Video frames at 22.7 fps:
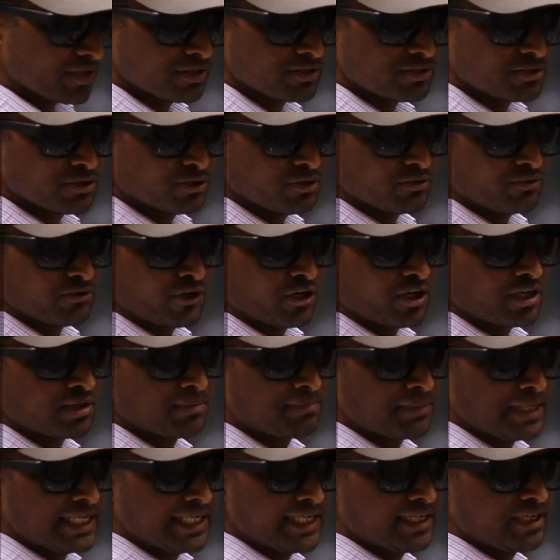So what
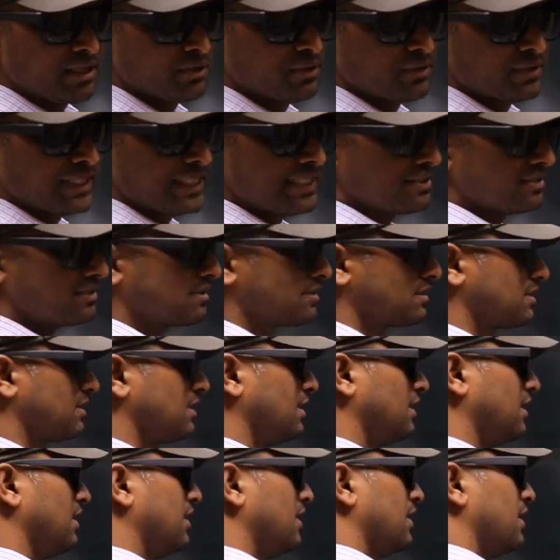many do is
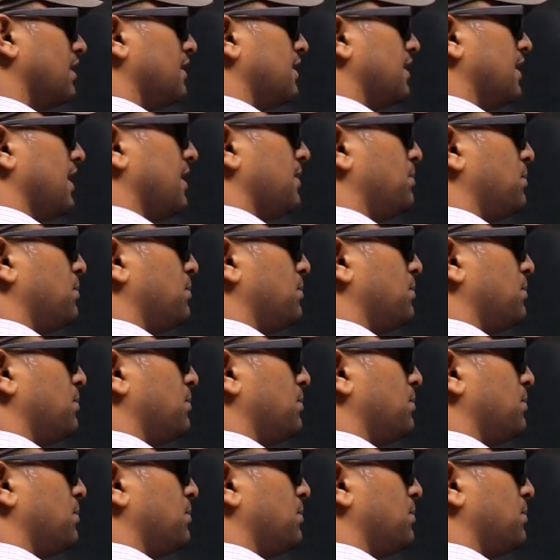they